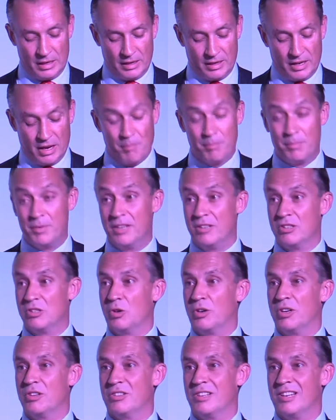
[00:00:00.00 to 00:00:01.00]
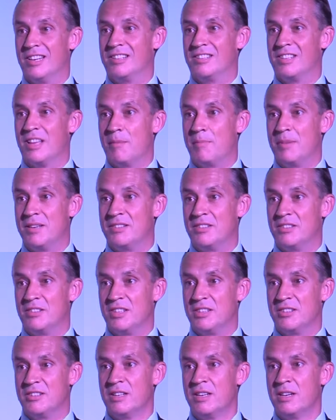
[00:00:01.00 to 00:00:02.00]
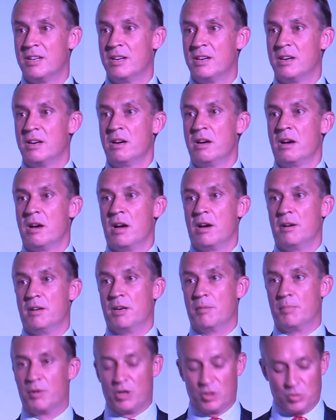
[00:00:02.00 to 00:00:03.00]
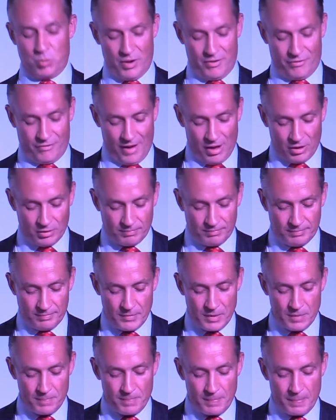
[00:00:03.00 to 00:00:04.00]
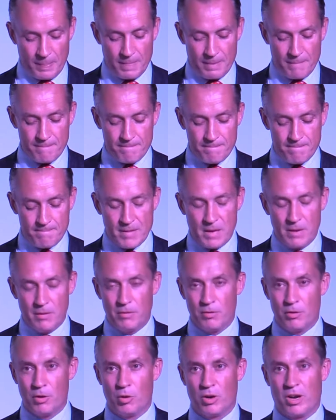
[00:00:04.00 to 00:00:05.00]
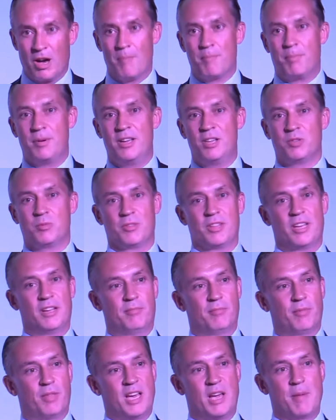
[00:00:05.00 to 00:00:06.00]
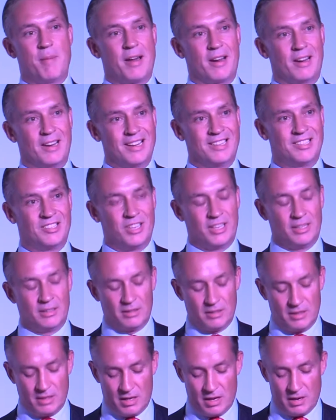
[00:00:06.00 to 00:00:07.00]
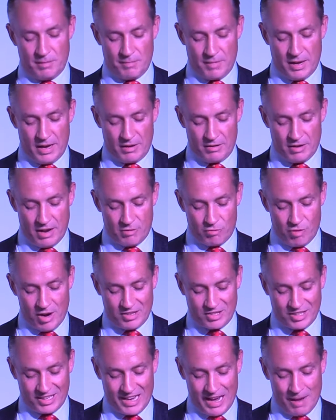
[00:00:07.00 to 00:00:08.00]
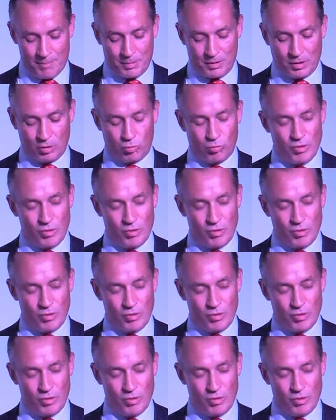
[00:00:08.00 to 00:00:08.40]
companies looking to list their businesses, because we felt that companies, when they think about a listing and raising capital,